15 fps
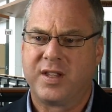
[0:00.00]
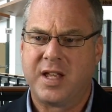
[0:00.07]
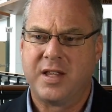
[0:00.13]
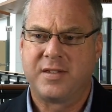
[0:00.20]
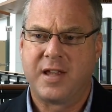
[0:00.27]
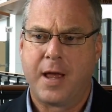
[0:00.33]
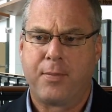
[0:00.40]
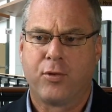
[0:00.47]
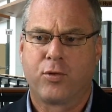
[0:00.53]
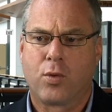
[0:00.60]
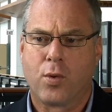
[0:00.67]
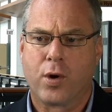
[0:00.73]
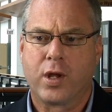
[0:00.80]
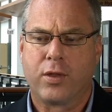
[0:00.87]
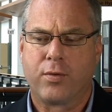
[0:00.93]
We've got 10 samples
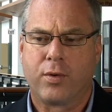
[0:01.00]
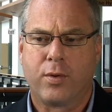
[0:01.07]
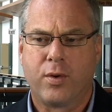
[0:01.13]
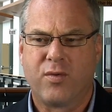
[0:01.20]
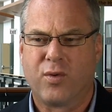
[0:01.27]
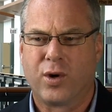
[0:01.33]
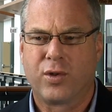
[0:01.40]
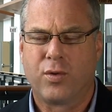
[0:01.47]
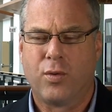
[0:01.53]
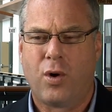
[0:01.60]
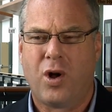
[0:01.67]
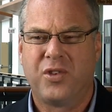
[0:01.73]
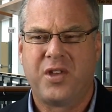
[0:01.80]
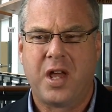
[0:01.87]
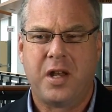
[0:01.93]
we're working through. We've worked
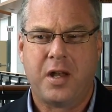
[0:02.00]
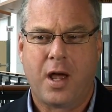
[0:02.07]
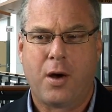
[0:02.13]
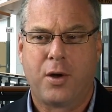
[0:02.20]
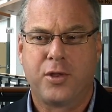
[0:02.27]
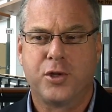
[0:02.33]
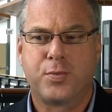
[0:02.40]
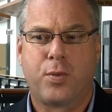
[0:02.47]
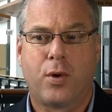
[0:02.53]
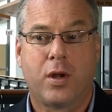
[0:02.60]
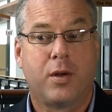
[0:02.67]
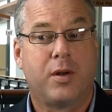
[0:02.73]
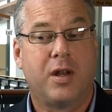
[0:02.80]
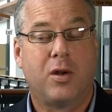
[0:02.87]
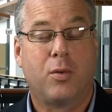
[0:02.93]
through all 10 now at this
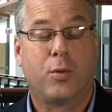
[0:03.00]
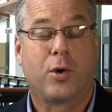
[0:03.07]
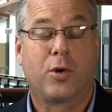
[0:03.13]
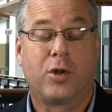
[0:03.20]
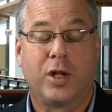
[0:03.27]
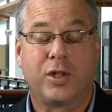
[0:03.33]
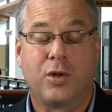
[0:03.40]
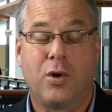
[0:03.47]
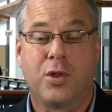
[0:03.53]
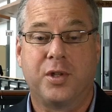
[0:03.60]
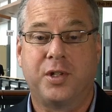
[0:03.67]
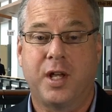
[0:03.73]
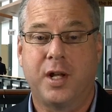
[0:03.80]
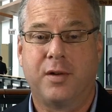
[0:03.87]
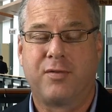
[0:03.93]
point, and we're collecting all
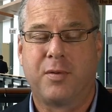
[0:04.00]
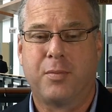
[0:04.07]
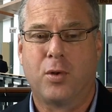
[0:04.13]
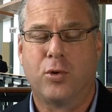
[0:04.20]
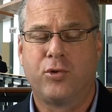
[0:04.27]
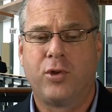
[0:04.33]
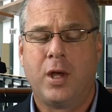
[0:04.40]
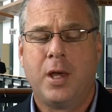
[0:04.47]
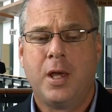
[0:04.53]
the data from those.